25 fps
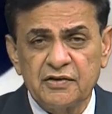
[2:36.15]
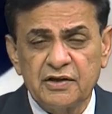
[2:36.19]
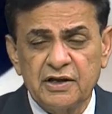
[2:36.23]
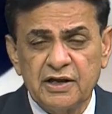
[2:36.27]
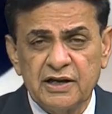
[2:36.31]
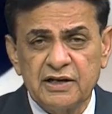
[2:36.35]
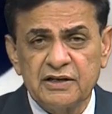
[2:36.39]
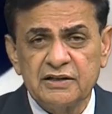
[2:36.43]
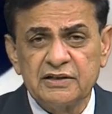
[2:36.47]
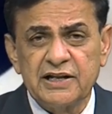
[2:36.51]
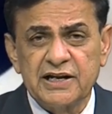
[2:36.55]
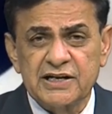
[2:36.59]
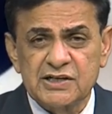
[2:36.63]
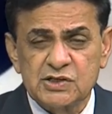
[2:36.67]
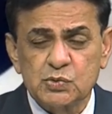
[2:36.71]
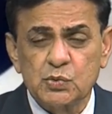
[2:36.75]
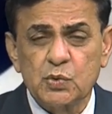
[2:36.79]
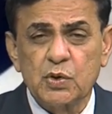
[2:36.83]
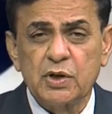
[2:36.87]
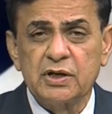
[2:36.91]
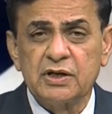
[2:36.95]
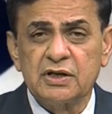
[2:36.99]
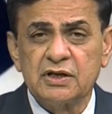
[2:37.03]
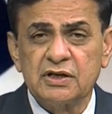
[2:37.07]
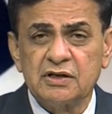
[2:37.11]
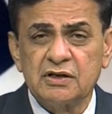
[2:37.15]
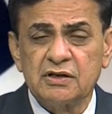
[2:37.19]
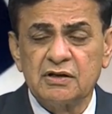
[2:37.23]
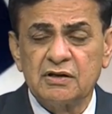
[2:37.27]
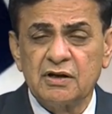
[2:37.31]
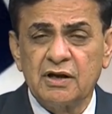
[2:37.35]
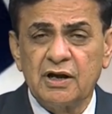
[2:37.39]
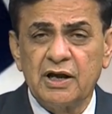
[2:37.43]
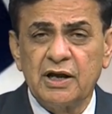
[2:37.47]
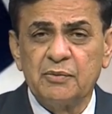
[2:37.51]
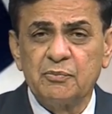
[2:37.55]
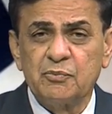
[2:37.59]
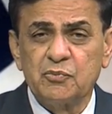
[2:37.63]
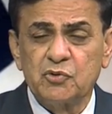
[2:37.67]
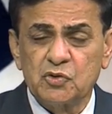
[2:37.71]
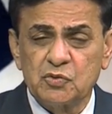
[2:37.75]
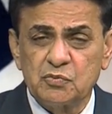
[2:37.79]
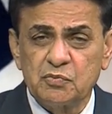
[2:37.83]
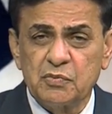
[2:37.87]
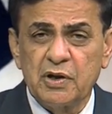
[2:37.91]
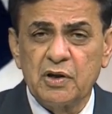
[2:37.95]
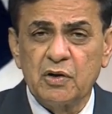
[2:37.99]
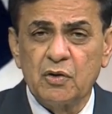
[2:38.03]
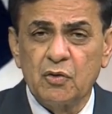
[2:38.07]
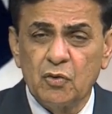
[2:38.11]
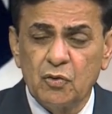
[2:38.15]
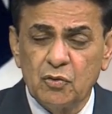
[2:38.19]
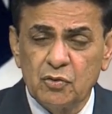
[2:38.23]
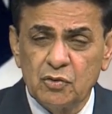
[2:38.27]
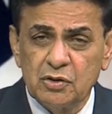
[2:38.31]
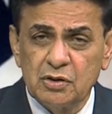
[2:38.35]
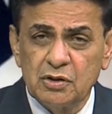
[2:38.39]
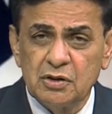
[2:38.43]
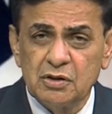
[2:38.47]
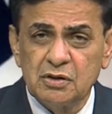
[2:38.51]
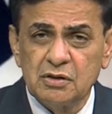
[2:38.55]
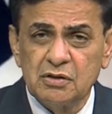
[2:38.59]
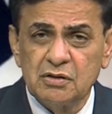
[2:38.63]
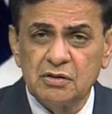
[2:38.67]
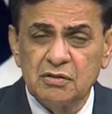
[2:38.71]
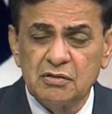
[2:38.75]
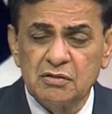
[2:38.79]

And that's why I put my own